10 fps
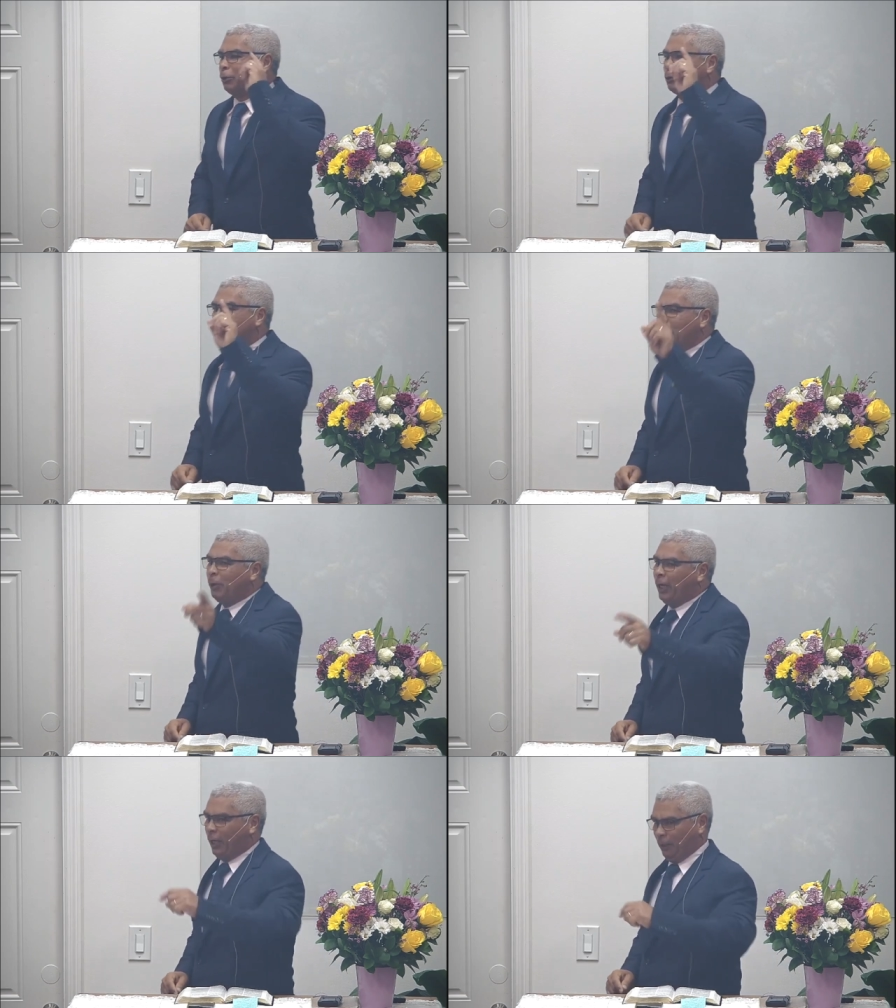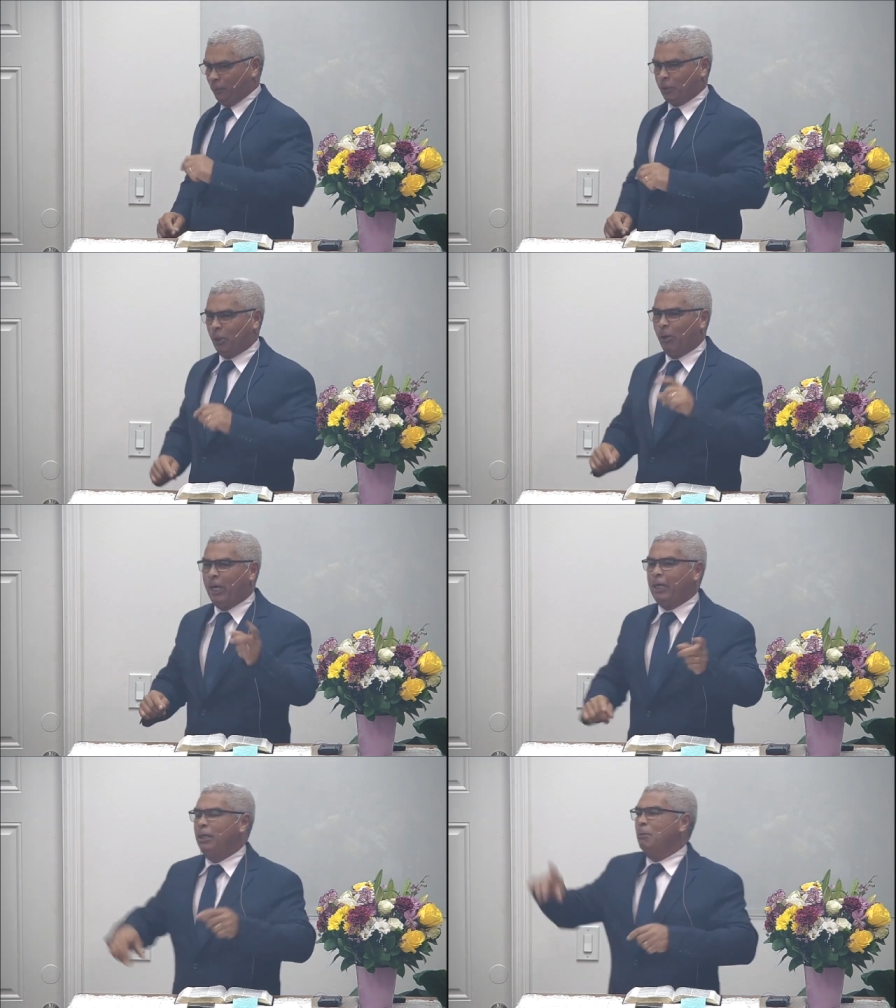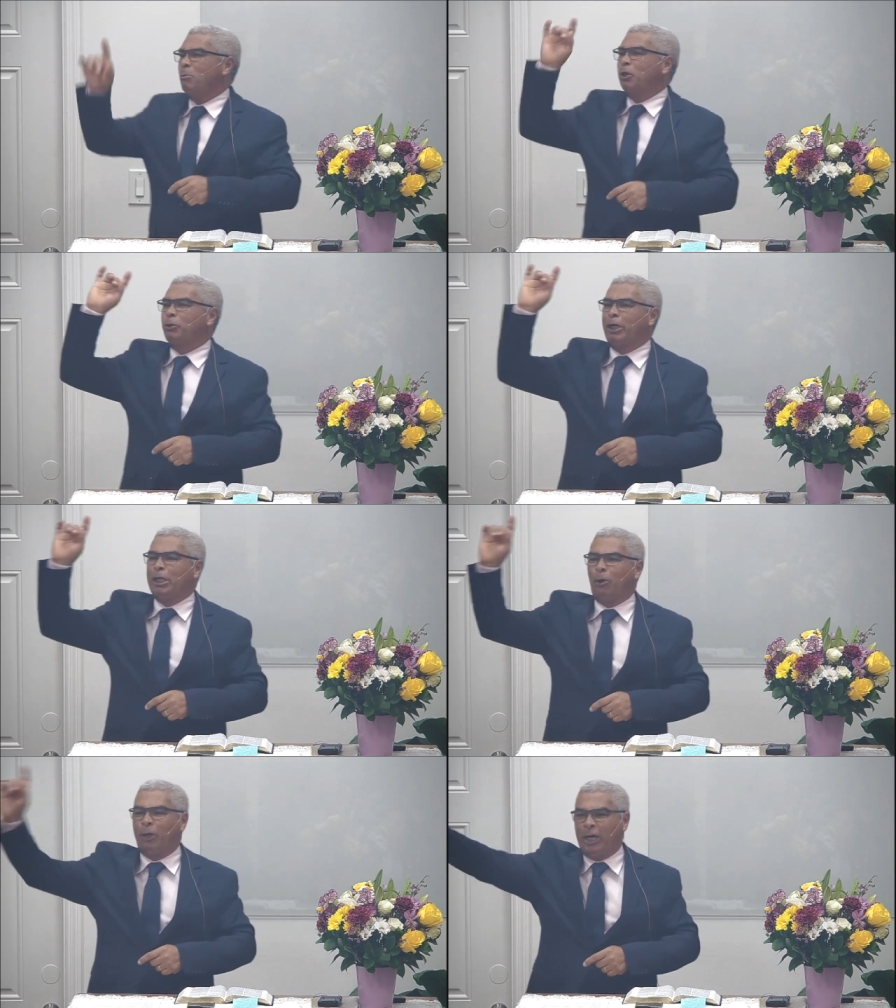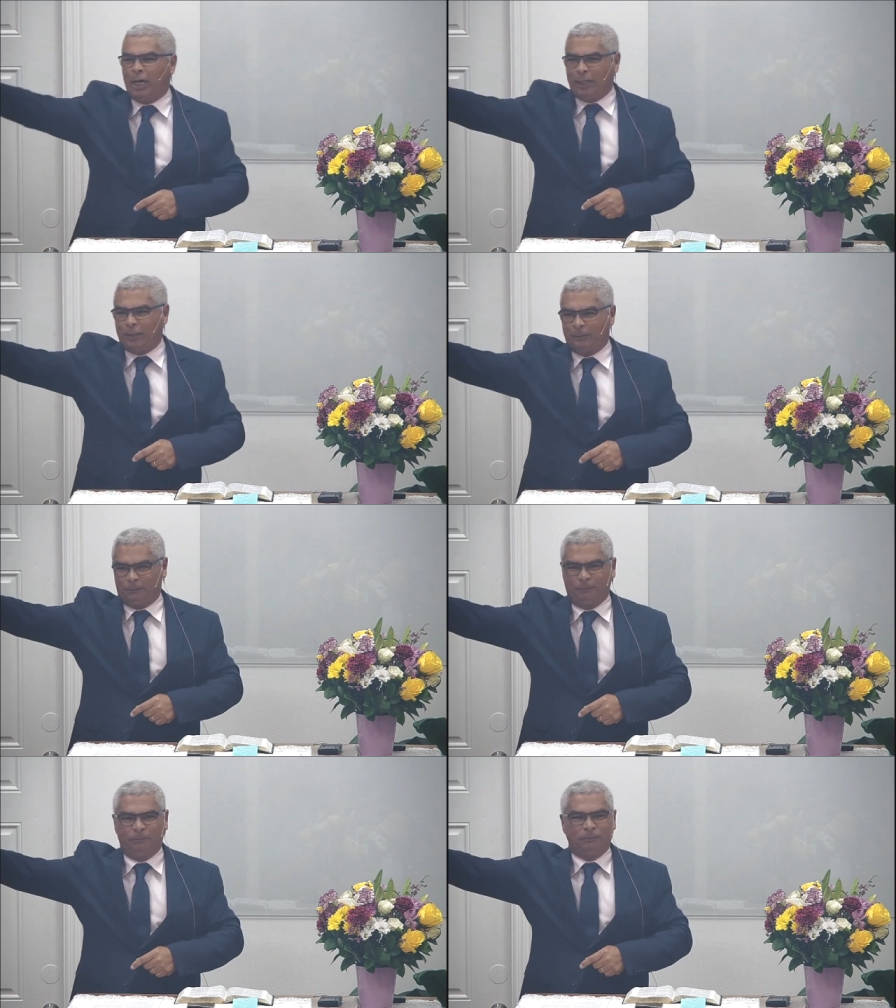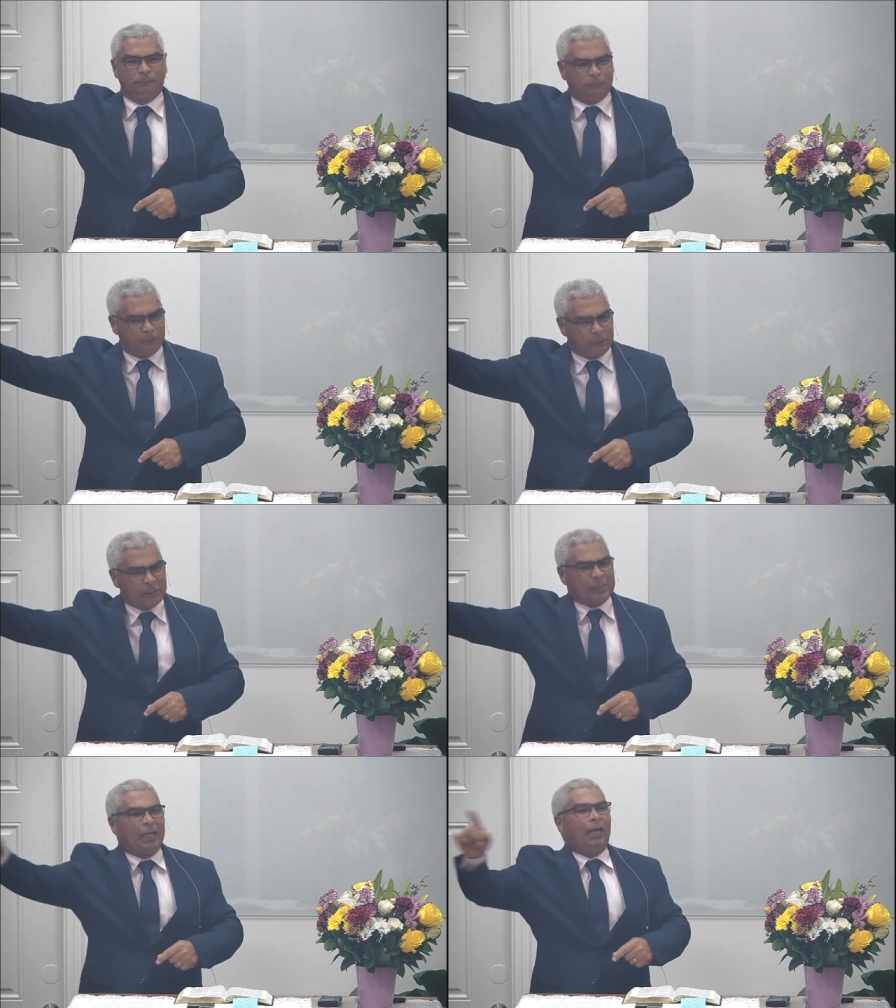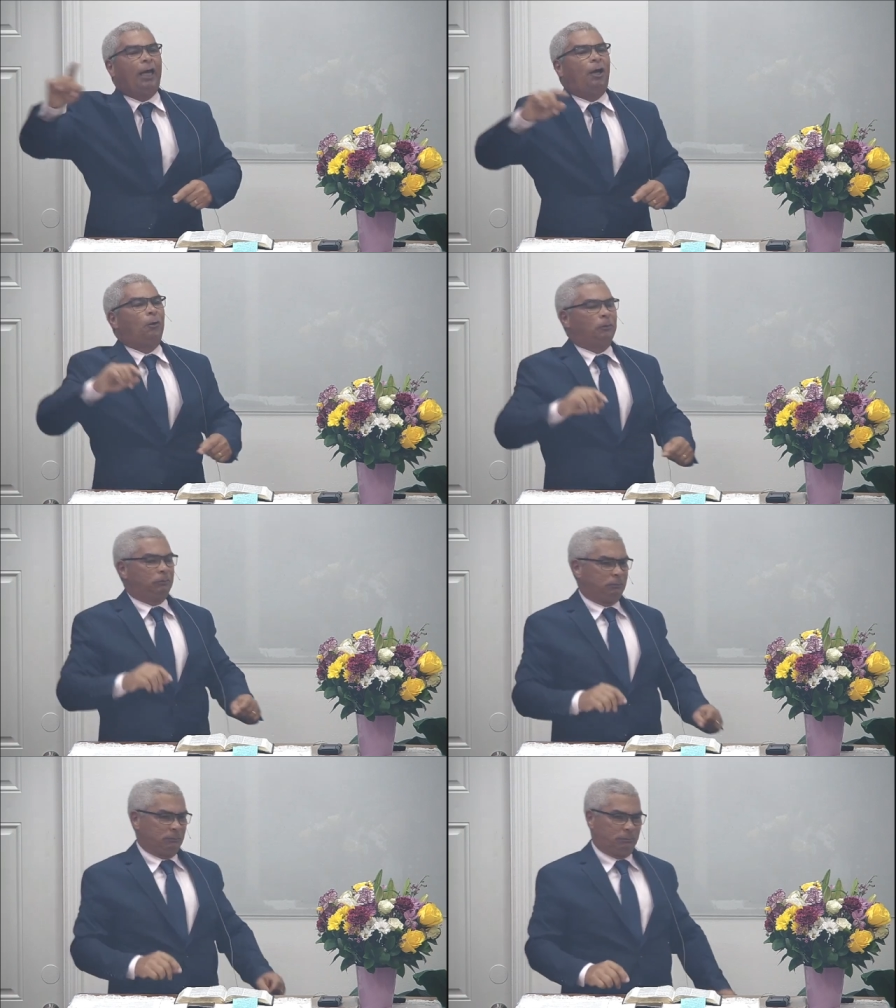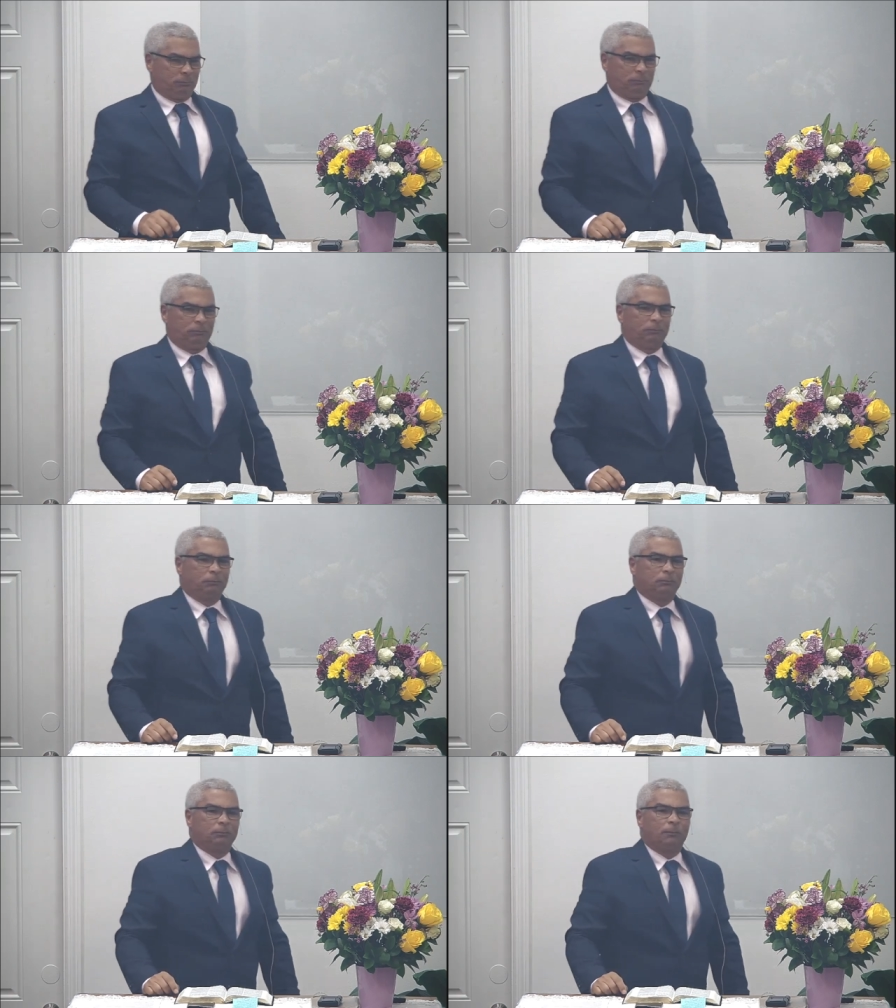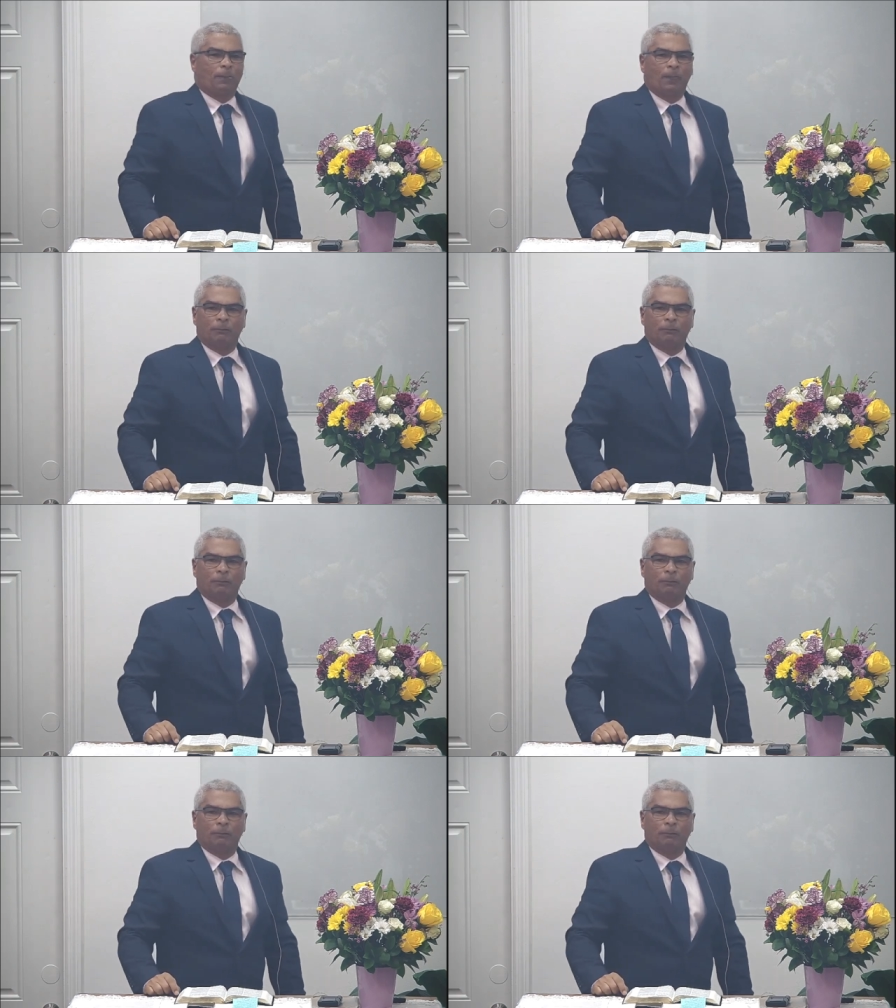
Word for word: went astray because he wanted to hear the advice of his king, the king of Israel.